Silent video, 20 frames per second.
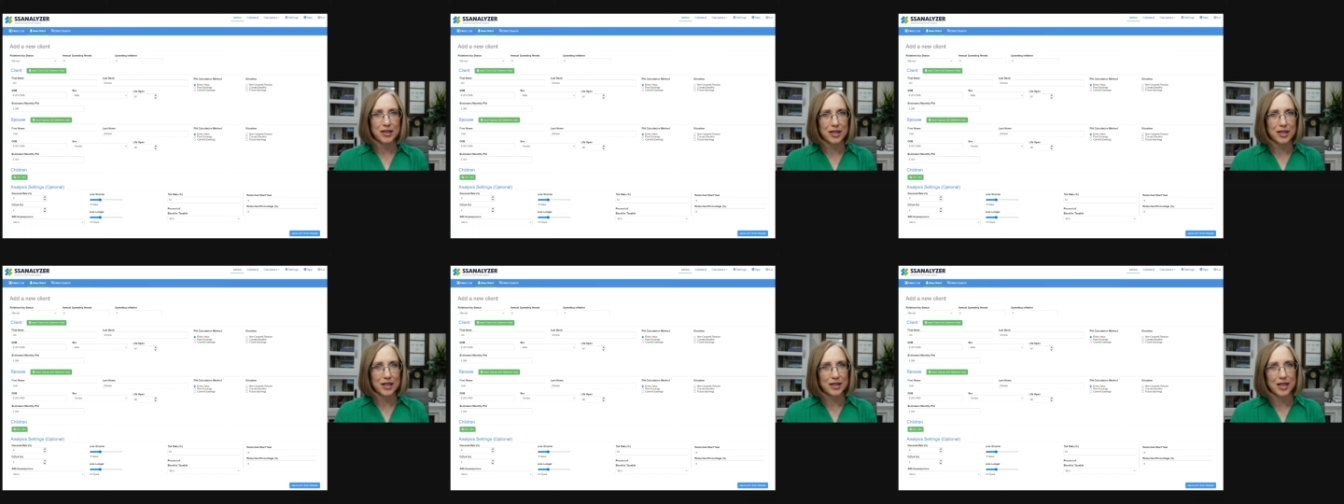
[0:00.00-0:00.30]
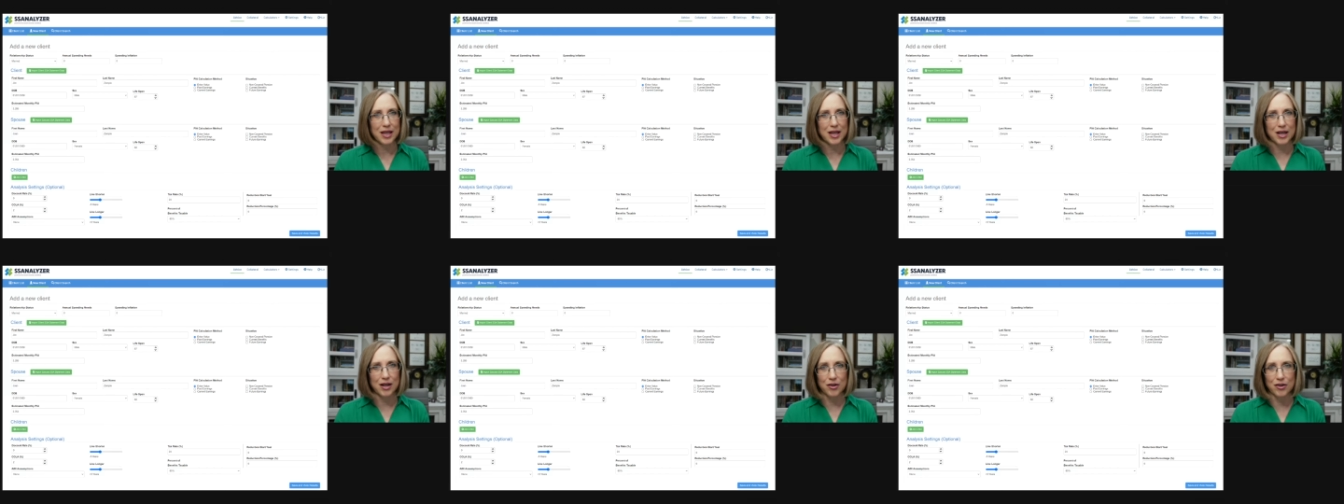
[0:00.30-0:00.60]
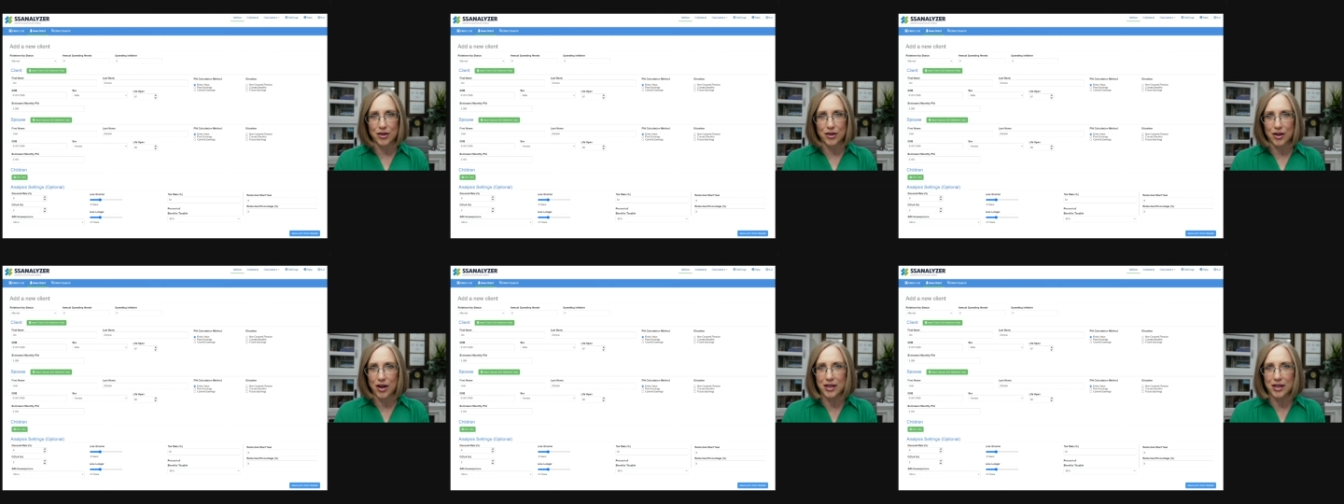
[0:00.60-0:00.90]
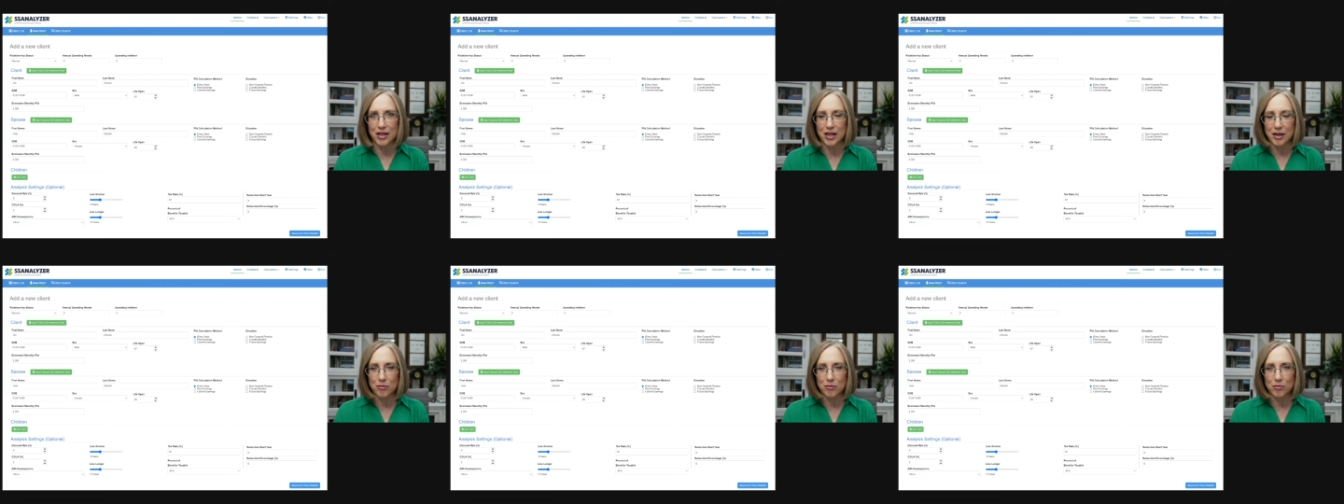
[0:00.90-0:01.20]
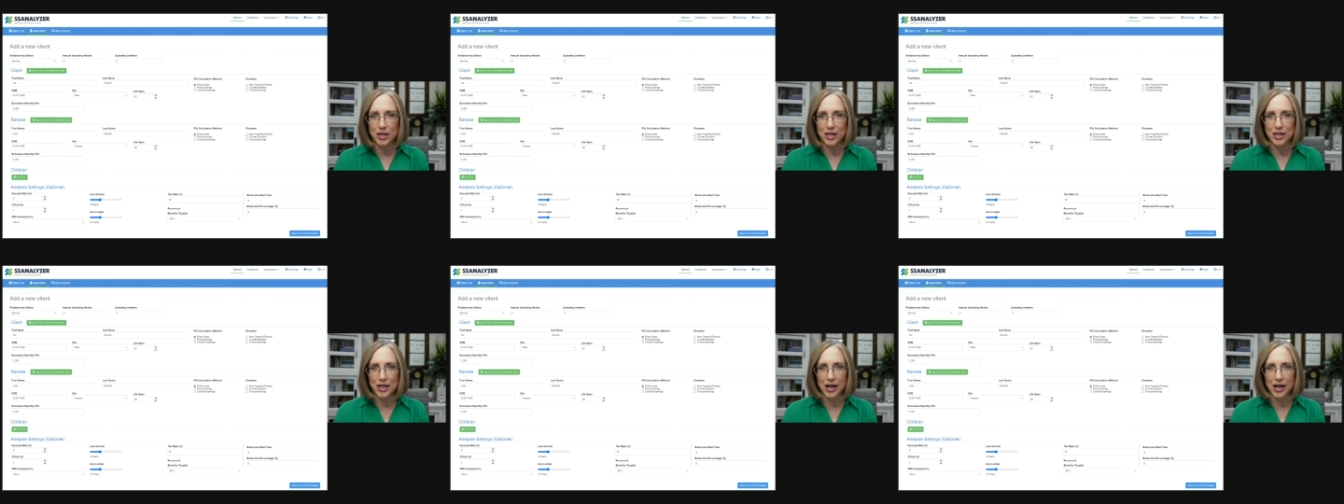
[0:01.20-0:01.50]
that they are not yet
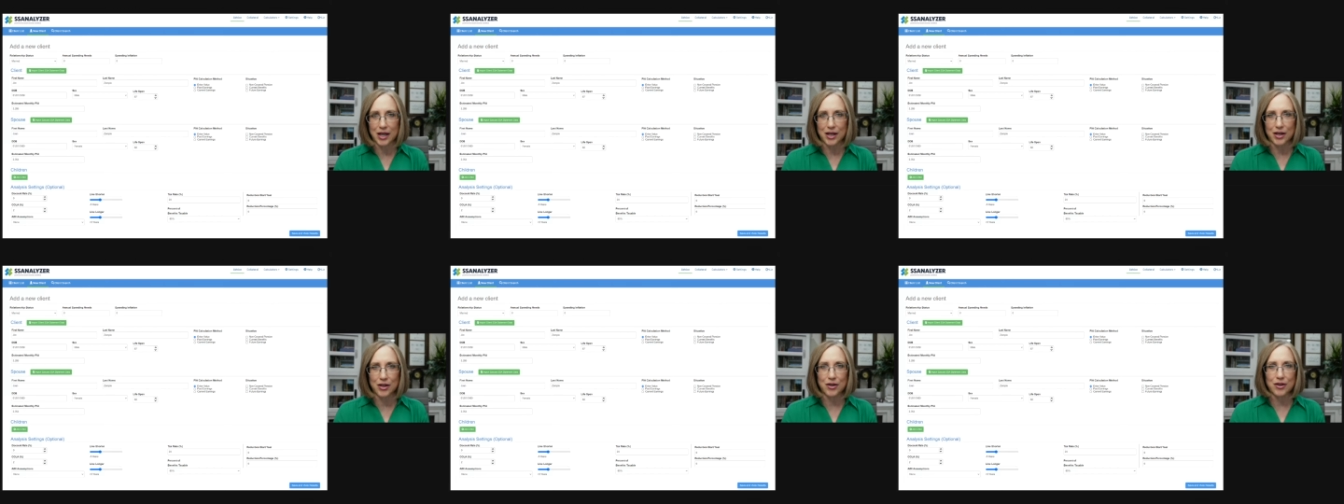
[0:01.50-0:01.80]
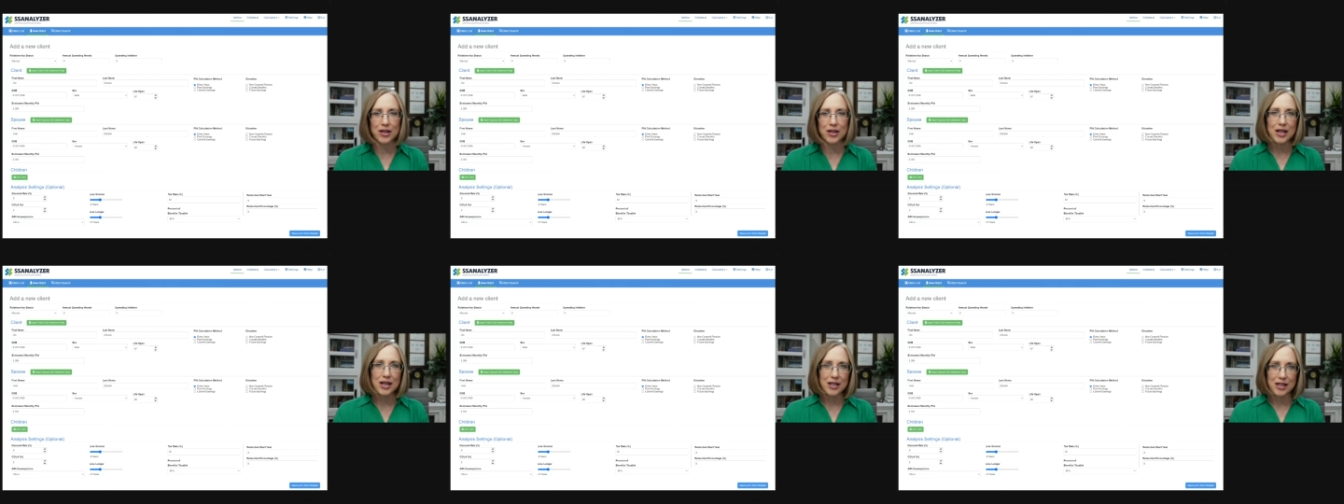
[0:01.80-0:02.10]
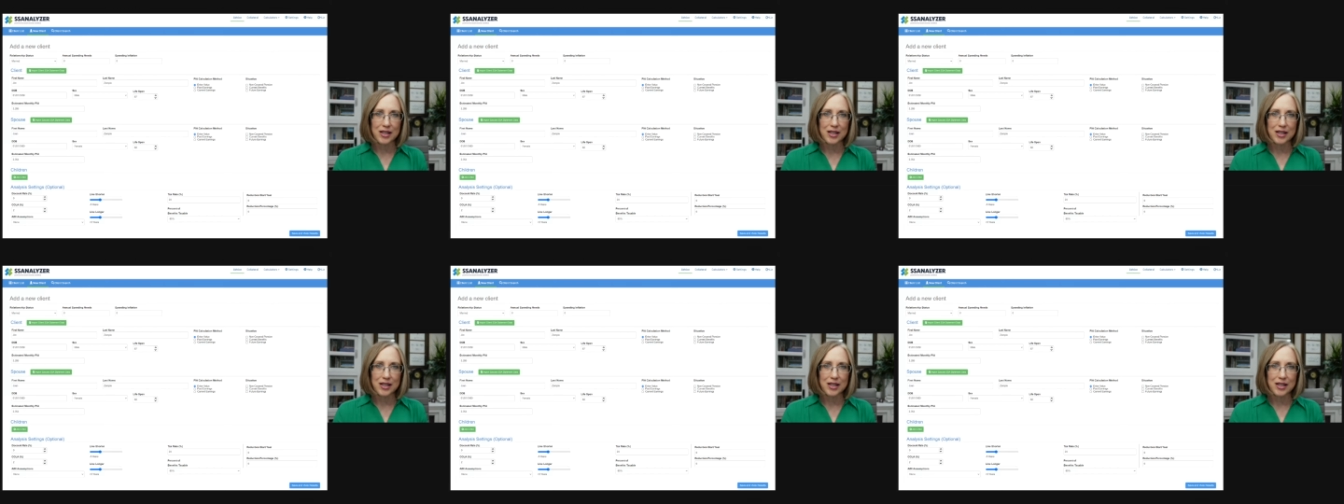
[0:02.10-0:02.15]
retired,